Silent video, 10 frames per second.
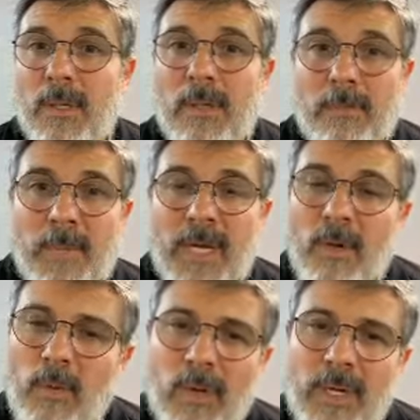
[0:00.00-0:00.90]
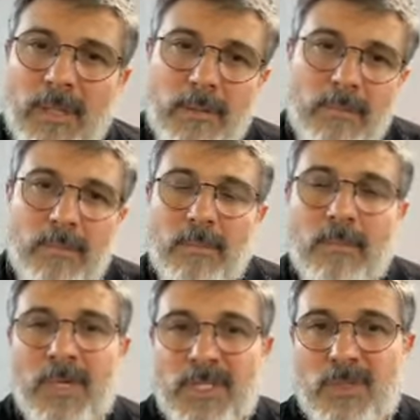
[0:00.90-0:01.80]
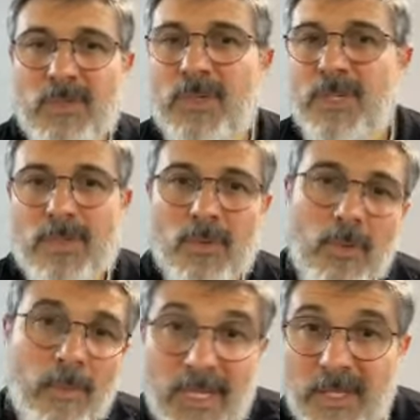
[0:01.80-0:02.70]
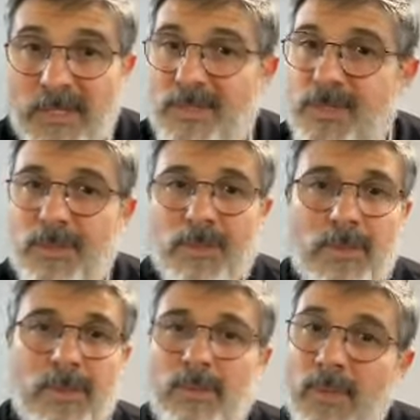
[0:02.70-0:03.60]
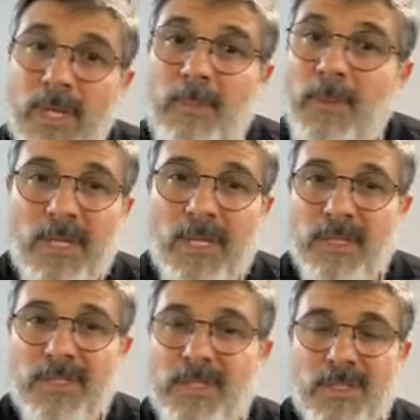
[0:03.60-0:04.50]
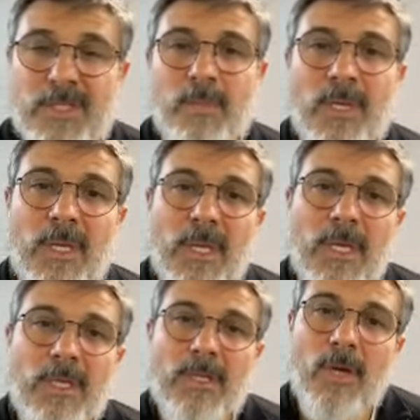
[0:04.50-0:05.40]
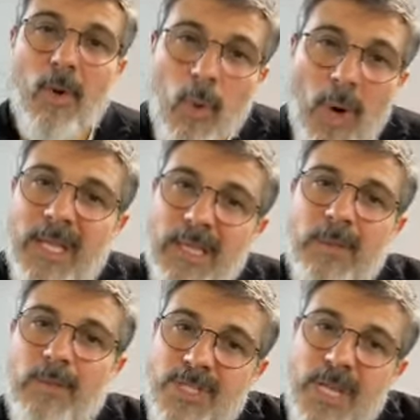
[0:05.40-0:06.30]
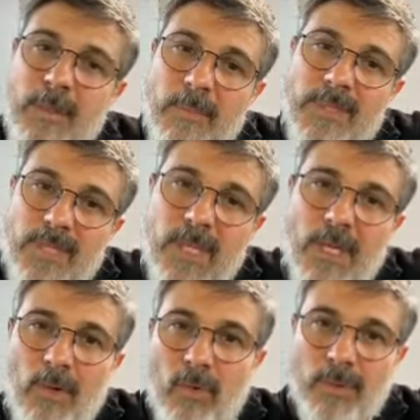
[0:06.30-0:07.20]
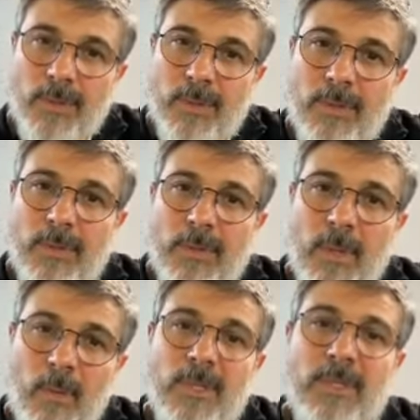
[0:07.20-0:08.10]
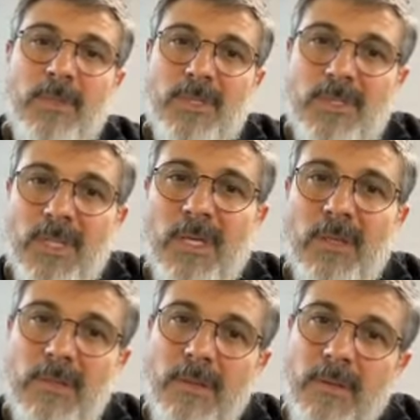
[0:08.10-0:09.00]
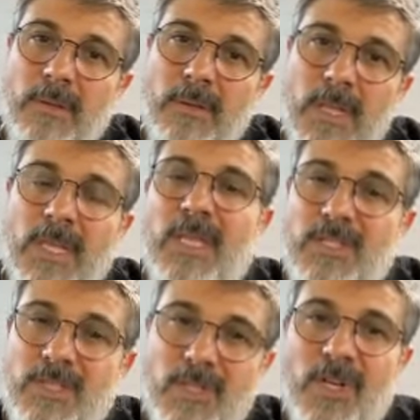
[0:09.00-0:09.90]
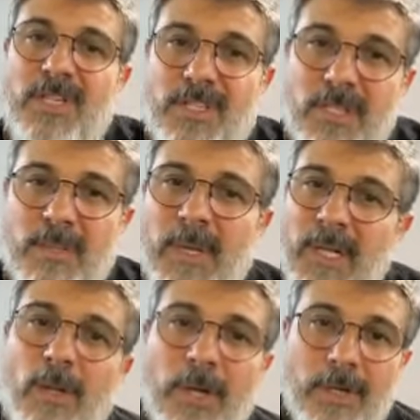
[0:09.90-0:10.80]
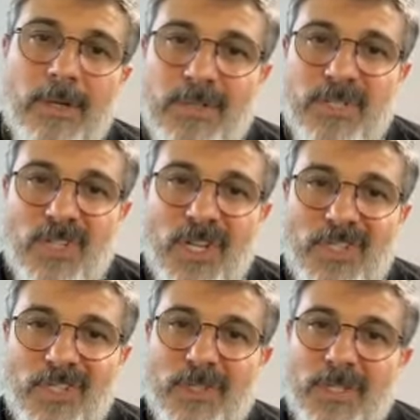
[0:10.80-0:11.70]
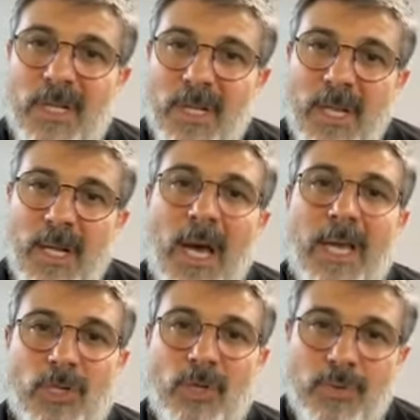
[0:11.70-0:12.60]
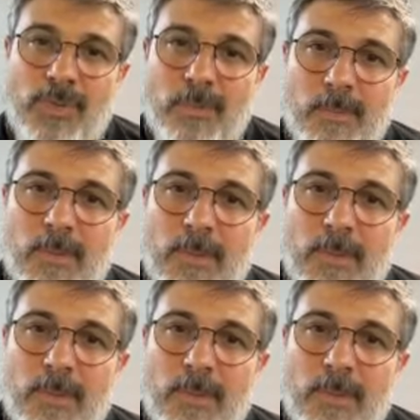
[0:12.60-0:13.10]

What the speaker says: I don't want my students or my kids or anybody that listens to me to quietly resent me as they get older. I want them to say that they made a lot of good suggestions, and I chose them.